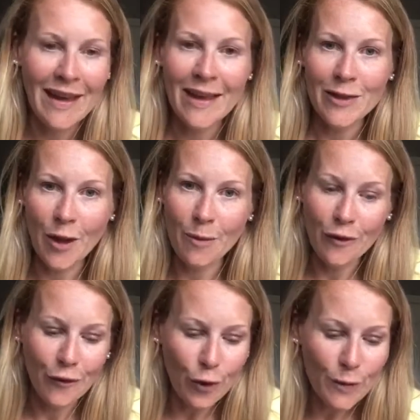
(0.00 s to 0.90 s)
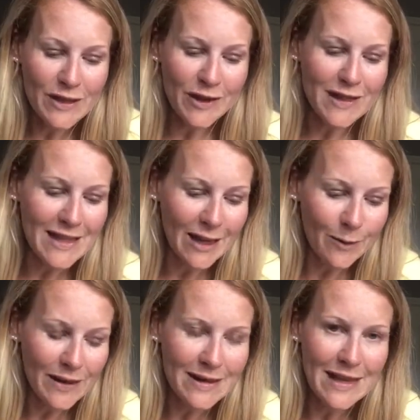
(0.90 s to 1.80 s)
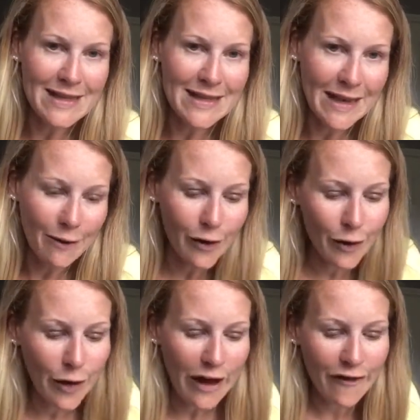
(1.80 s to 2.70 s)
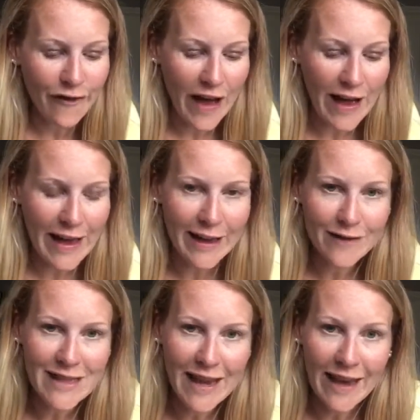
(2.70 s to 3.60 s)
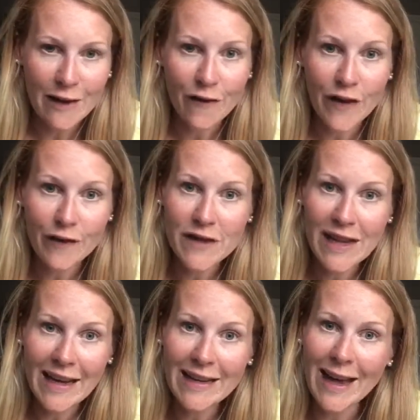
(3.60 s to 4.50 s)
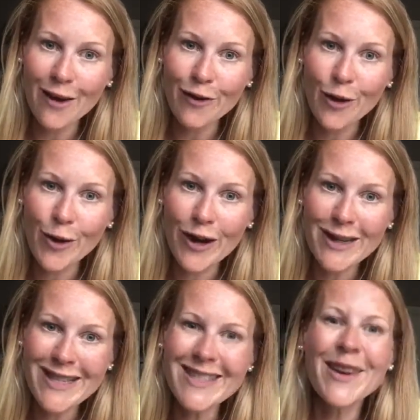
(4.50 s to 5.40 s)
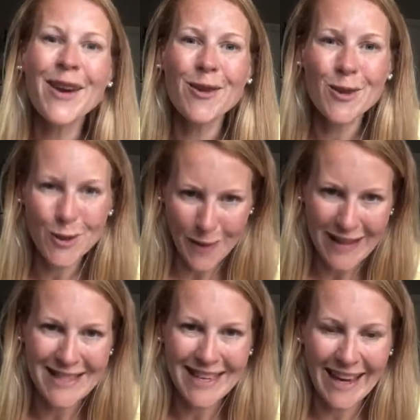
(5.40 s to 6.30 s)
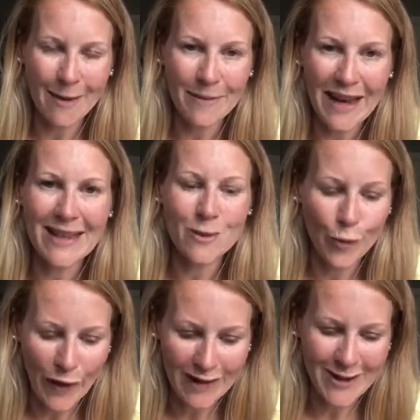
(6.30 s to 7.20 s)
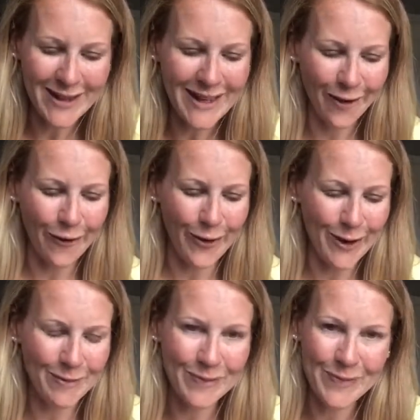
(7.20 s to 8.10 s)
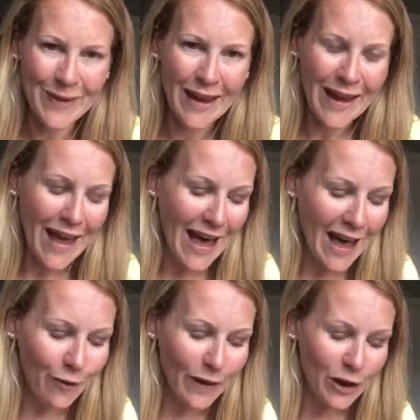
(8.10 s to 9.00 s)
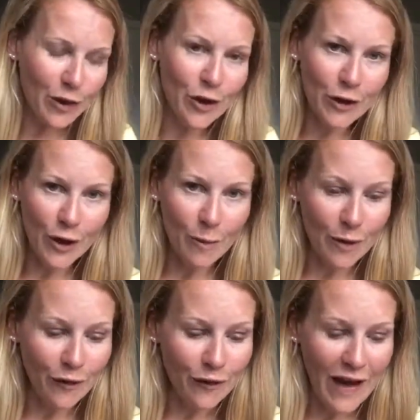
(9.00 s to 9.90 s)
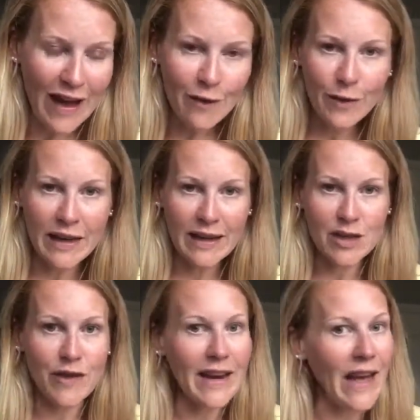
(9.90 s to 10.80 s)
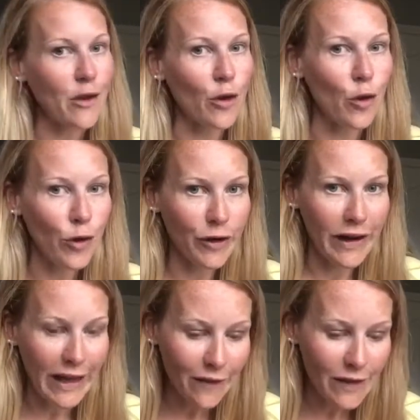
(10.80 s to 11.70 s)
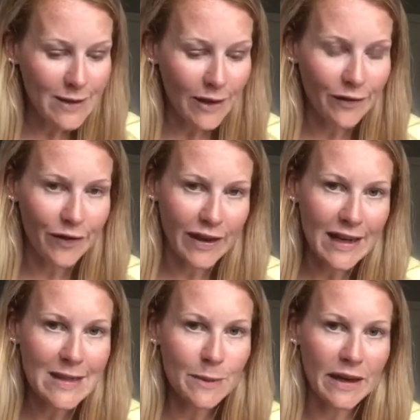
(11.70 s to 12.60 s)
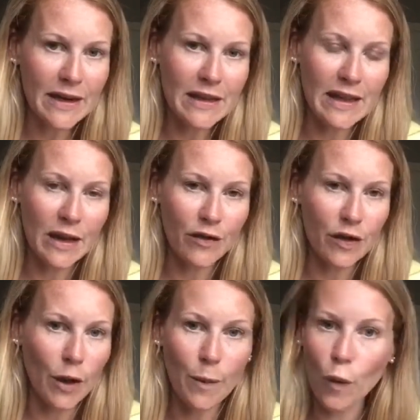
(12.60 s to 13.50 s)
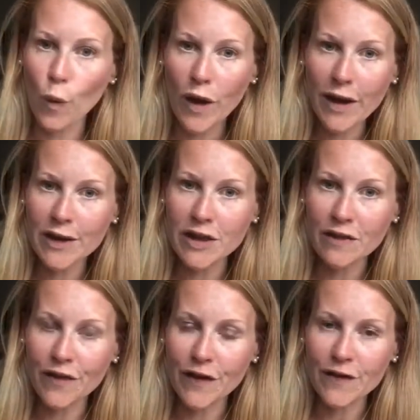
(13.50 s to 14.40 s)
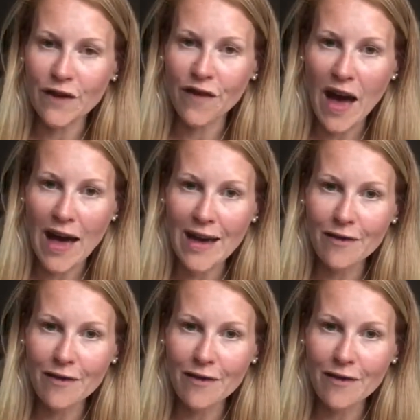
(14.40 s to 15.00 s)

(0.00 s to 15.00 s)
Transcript: Number 4 was our sequence, 0, 5, 10, 15, and of course 20 came next. Well done, Year 4. Halfway through at number 5, we needed to write either odd or even down for this. We needed to think of the number 155.